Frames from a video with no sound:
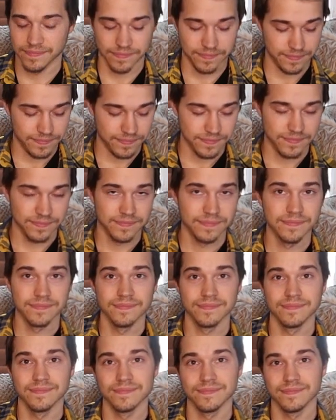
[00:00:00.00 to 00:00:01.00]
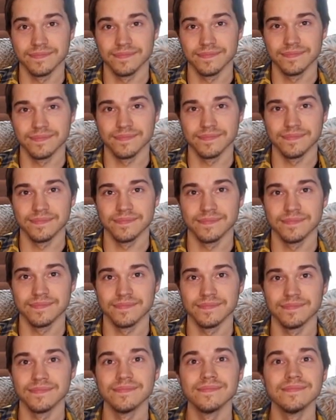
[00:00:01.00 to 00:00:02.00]

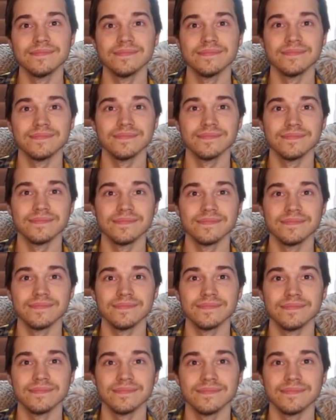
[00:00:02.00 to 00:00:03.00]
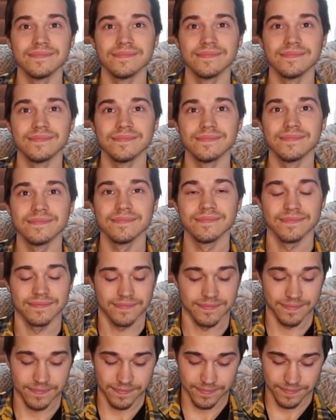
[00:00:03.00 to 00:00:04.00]

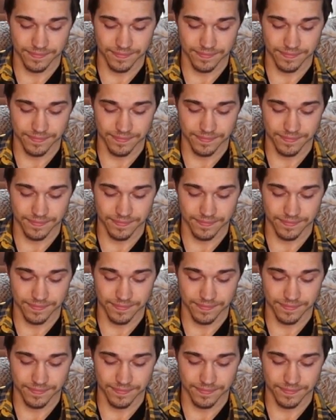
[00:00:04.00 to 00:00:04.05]
This person isn't speaking.